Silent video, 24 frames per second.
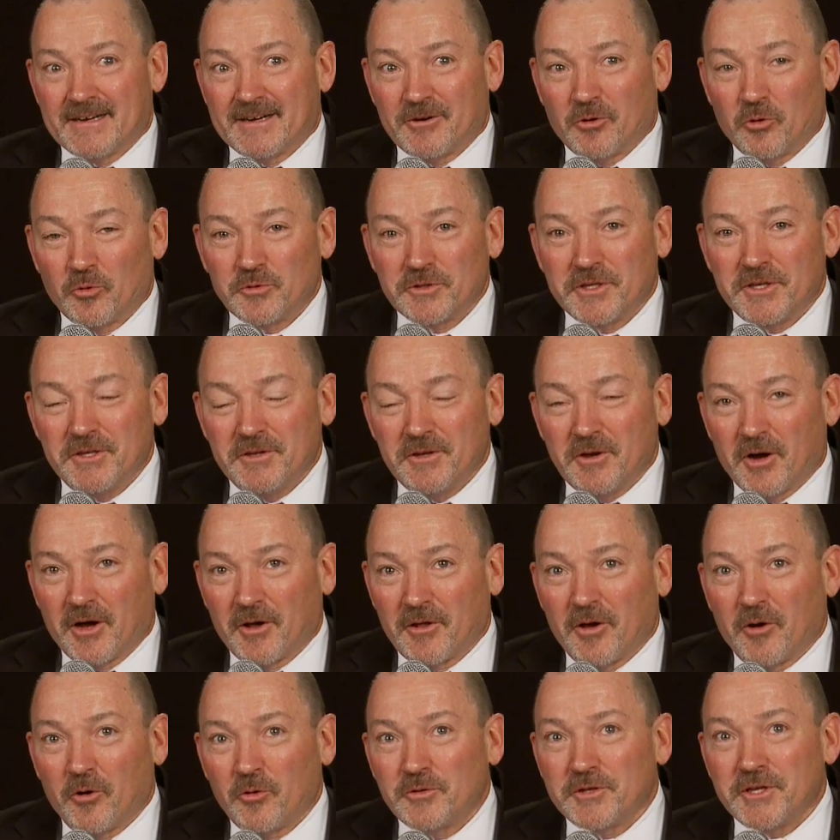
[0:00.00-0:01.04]
Only
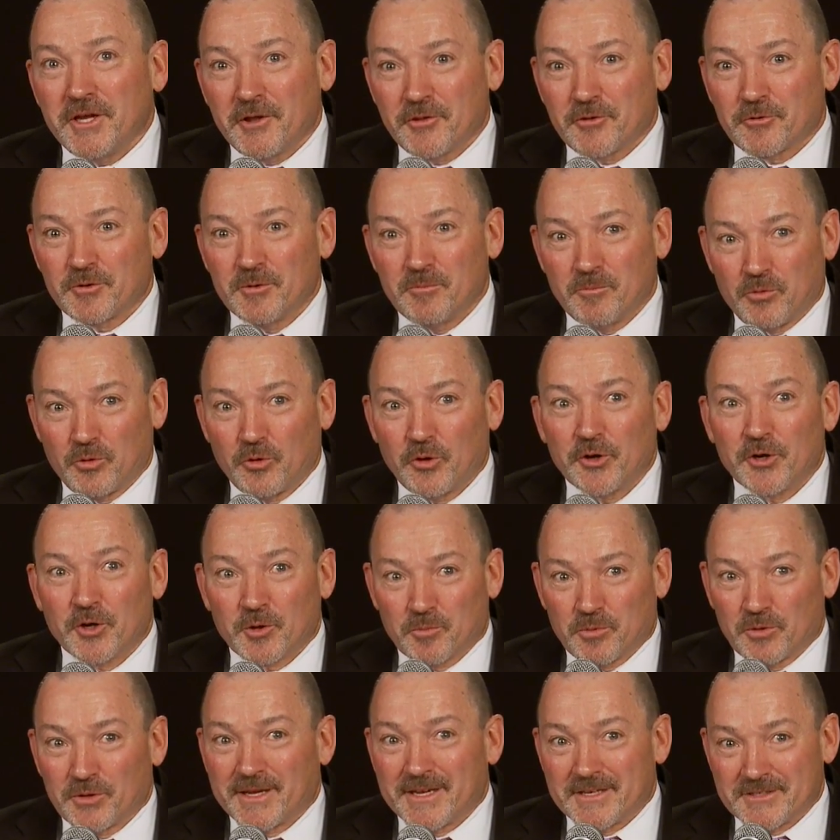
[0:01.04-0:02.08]
other employer
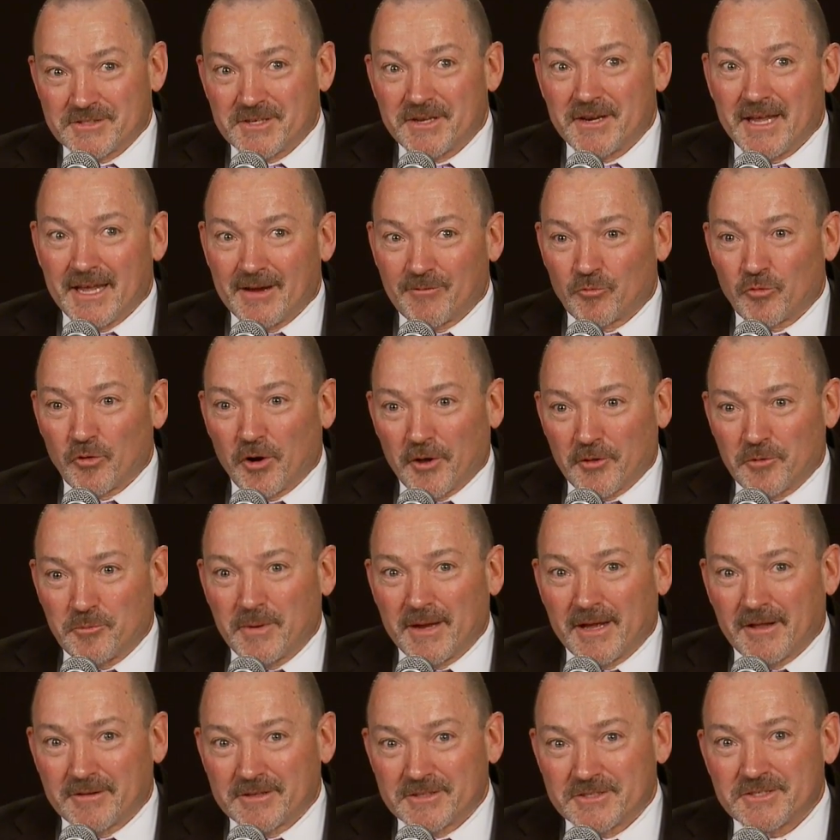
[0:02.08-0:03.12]
plans that have Roth
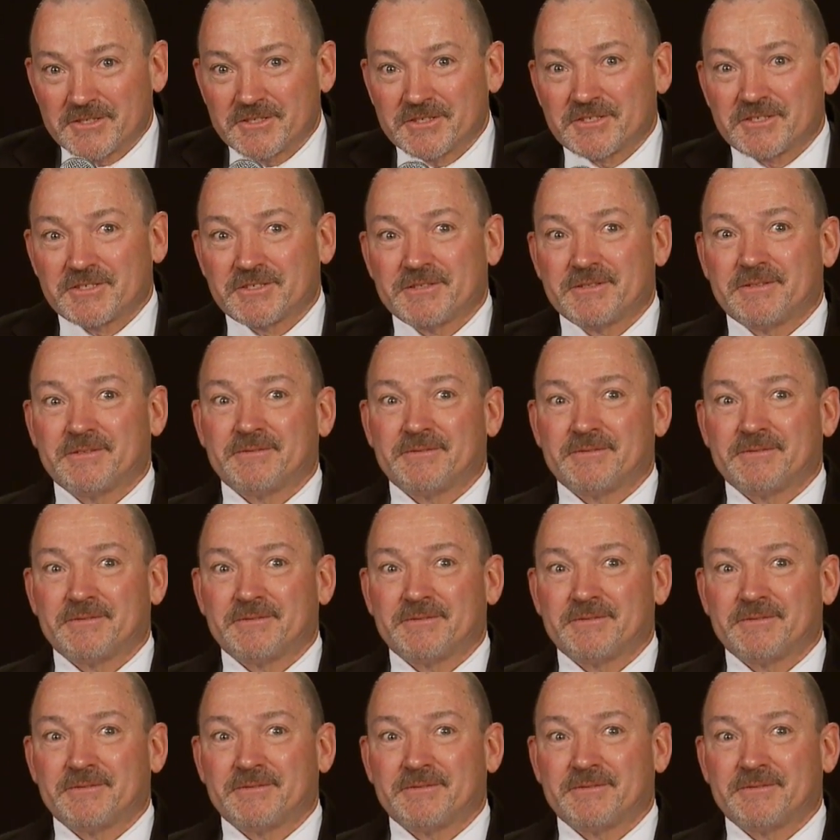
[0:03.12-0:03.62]
balances.